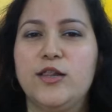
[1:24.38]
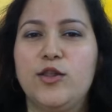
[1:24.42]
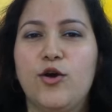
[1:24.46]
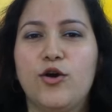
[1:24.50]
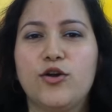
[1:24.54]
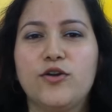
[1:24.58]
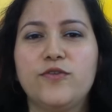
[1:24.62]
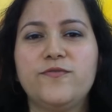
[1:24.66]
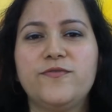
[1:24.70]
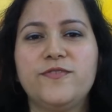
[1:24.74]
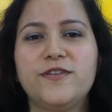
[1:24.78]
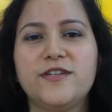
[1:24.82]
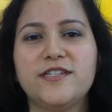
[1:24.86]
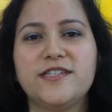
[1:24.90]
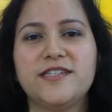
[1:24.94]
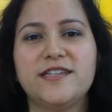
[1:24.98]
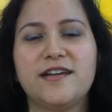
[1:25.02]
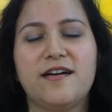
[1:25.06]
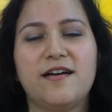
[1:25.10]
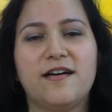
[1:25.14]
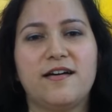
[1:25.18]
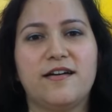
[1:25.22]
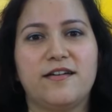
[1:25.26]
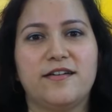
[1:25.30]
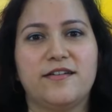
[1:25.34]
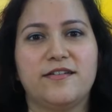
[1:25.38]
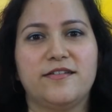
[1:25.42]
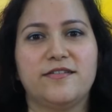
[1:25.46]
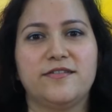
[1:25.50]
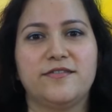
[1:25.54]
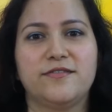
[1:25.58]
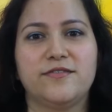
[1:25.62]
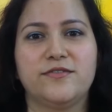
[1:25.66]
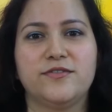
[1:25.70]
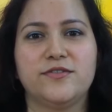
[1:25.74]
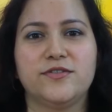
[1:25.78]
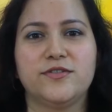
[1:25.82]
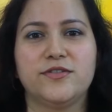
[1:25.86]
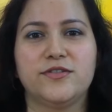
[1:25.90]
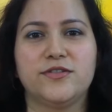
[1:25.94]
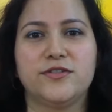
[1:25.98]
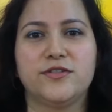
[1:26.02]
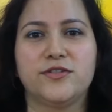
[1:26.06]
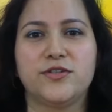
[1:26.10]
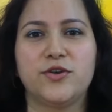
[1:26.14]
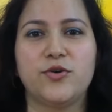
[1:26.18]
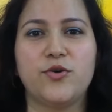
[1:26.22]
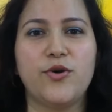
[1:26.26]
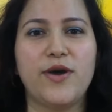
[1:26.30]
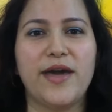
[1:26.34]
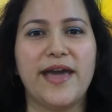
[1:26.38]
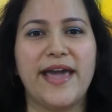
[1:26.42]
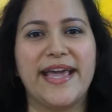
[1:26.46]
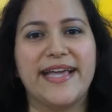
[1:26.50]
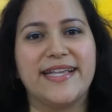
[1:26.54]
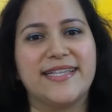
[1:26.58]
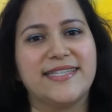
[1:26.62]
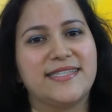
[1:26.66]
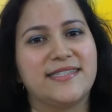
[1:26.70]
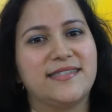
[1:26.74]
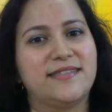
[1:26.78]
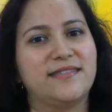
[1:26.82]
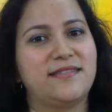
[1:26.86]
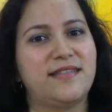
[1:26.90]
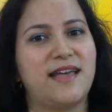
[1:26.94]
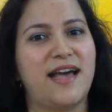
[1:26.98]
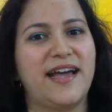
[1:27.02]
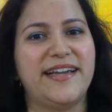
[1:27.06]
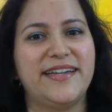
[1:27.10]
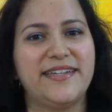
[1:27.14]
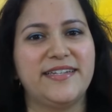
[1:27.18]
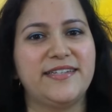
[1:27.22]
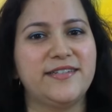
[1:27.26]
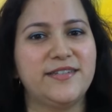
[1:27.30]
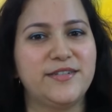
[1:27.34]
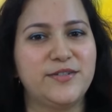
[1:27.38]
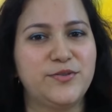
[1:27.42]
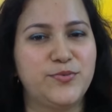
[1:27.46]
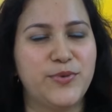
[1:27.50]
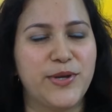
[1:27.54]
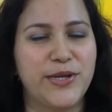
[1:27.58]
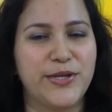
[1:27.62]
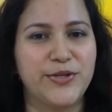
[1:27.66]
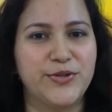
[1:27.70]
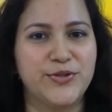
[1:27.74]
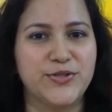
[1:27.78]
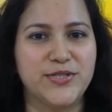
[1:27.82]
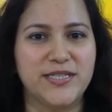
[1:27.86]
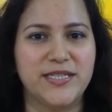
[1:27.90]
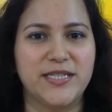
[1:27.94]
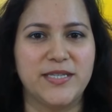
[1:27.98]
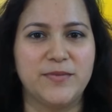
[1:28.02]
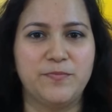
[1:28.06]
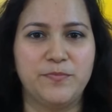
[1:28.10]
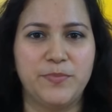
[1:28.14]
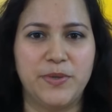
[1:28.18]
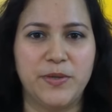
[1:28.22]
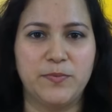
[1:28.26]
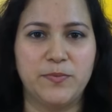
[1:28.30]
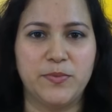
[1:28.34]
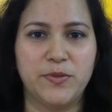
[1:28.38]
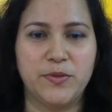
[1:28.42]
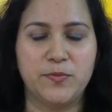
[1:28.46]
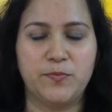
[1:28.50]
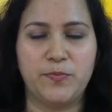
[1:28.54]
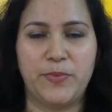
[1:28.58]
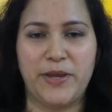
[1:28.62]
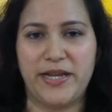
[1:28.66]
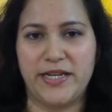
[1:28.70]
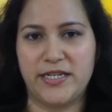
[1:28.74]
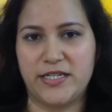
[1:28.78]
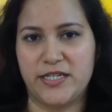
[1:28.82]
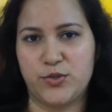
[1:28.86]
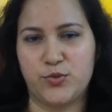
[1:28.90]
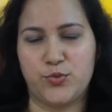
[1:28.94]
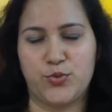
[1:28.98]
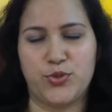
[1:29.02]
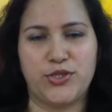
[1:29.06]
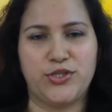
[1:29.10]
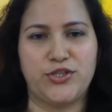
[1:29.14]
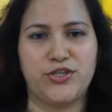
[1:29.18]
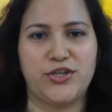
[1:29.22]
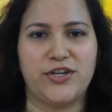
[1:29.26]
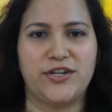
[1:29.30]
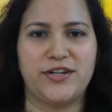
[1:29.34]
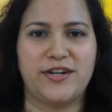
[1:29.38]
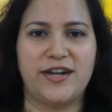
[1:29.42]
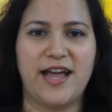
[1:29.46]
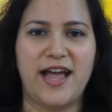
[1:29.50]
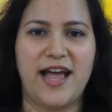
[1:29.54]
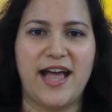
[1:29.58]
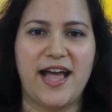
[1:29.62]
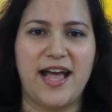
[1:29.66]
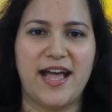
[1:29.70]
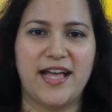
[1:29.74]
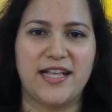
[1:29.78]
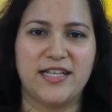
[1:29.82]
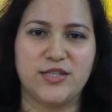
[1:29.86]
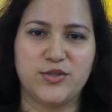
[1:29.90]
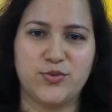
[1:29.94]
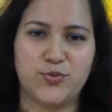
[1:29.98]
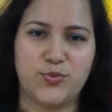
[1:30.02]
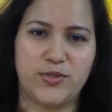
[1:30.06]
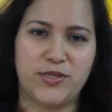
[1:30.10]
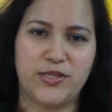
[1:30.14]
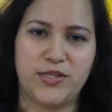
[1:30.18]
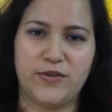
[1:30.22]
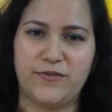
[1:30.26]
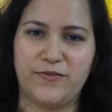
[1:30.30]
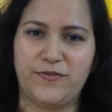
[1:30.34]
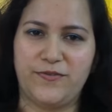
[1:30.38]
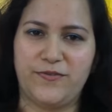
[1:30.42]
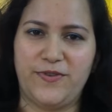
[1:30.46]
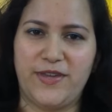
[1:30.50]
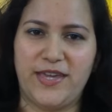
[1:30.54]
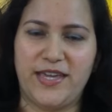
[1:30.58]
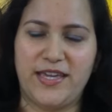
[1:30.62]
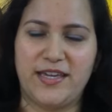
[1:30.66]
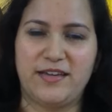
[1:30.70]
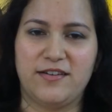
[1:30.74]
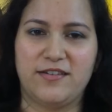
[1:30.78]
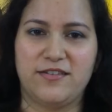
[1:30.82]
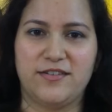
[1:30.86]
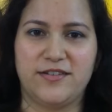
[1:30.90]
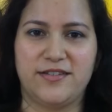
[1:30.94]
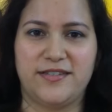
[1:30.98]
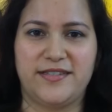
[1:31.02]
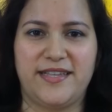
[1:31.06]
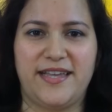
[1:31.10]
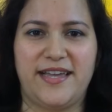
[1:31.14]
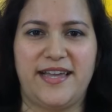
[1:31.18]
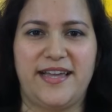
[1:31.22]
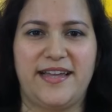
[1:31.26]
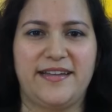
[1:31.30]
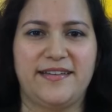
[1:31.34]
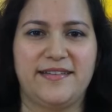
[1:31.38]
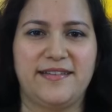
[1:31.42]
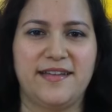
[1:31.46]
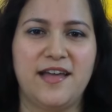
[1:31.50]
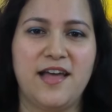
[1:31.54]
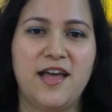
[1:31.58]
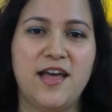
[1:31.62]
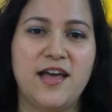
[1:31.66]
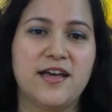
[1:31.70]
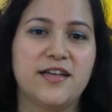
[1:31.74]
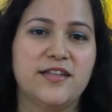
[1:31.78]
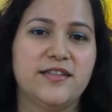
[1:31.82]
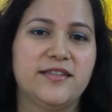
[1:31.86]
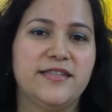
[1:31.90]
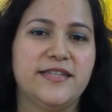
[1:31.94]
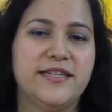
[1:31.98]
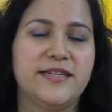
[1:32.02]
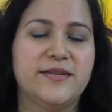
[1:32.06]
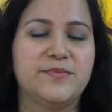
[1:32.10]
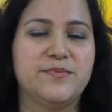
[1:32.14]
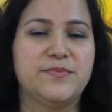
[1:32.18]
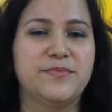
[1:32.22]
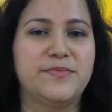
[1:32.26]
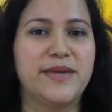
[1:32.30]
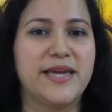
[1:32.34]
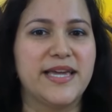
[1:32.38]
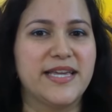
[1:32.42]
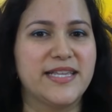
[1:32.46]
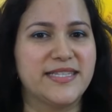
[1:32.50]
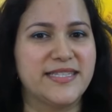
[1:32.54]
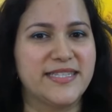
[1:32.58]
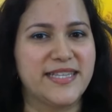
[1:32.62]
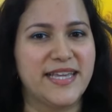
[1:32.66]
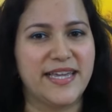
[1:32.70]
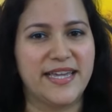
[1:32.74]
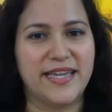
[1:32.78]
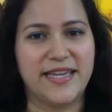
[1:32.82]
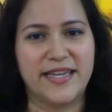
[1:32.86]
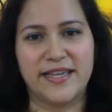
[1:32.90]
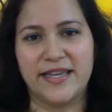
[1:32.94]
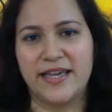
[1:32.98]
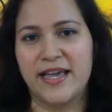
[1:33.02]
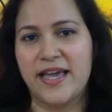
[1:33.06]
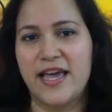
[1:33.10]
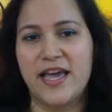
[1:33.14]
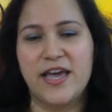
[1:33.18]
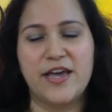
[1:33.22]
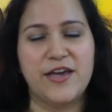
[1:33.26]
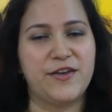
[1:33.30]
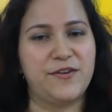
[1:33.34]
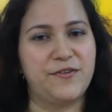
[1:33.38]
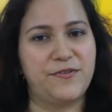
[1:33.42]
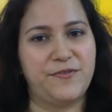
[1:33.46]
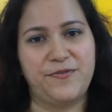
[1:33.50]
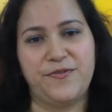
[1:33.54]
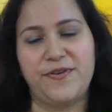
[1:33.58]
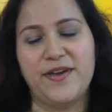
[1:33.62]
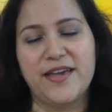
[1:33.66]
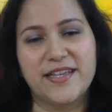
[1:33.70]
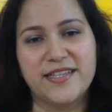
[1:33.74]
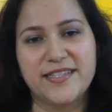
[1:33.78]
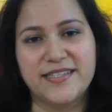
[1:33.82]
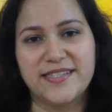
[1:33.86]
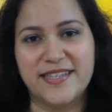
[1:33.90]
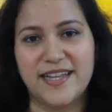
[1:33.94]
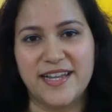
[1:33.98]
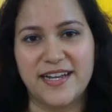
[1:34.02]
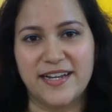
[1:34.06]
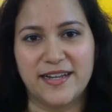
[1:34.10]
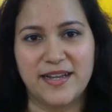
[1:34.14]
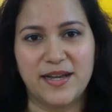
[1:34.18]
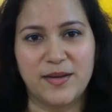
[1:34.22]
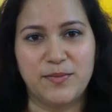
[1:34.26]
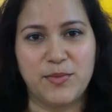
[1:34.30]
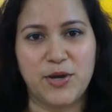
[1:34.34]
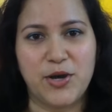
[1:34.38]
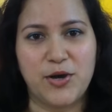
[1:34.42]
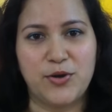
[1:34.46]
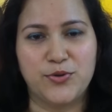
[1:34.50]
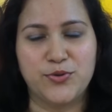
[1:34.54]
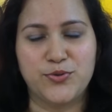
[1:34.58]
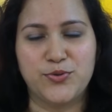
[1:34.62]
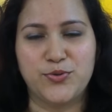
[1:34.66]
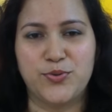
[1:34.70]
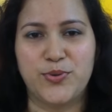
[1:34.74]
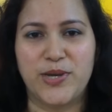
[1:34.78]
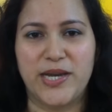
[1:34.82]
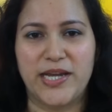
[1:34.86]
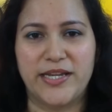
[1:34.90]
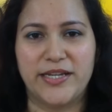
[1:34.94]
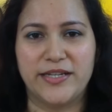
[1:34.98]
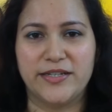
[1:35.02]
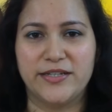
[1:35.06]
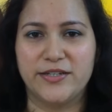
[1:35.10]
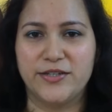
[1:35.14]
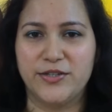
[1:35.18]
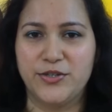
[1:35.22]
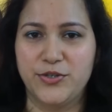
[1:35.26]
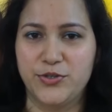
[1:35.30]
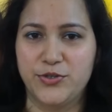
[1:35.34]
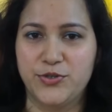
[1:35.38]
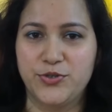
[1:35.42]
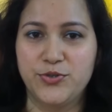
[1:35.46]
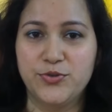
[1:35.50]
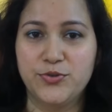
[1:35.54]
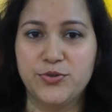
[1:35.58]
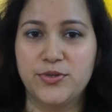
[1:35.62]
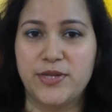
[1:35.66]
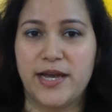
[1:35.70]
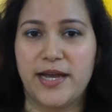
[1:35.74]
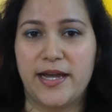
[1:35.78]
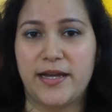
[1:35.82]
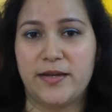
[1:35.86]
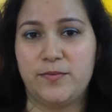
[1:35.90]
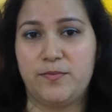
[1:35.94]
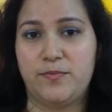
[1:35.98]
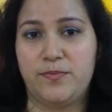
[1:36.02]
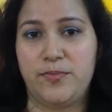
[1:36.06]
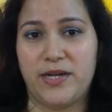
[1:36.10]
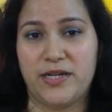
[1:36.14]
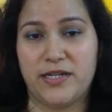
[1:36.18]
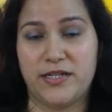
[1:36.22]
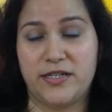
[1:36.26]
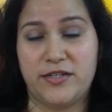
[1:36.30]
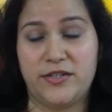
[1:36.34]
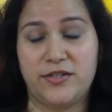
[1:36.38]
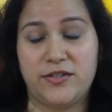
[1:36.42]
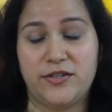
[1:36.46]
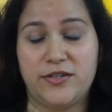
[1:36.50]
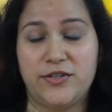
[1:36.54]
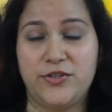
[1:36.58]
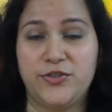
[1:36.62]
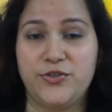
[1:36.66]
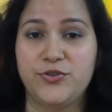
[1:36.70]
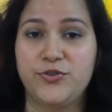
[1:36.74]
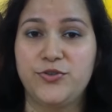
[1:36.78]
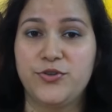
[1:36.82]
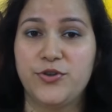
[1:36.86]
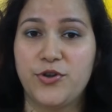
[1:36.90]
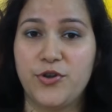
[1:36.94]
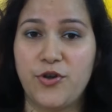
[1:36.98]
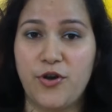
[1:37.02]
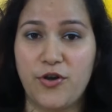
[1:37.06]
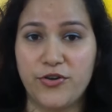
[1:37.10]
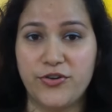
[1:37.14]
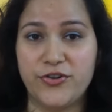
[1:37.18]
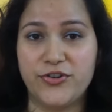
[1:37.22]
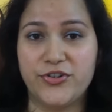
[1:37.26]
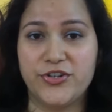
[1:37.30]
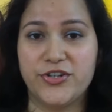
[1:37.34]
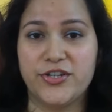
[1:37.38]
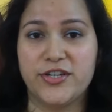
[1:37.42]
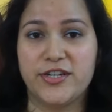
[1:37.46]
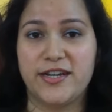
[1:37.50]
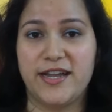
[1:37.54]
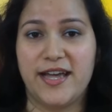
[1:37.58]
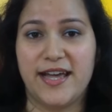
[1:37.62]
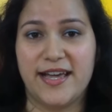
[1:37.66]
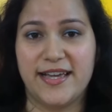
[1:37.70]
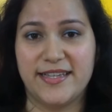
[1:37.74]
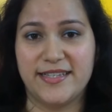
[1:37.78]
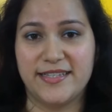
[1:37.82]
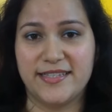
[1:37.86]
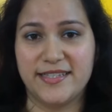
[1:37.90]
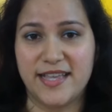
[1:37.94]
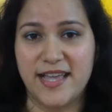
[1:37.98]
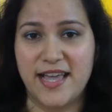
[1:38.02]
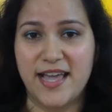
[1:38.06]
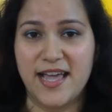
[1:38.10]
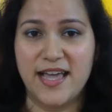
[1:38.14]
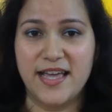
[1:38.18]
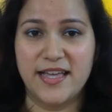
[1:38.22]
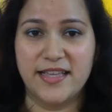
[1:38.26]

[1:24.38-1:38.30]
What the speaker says: lot of us are so excited when you see people painting with their hands, with their fingers, and the amazing effects that come out when you do that, but you do not realize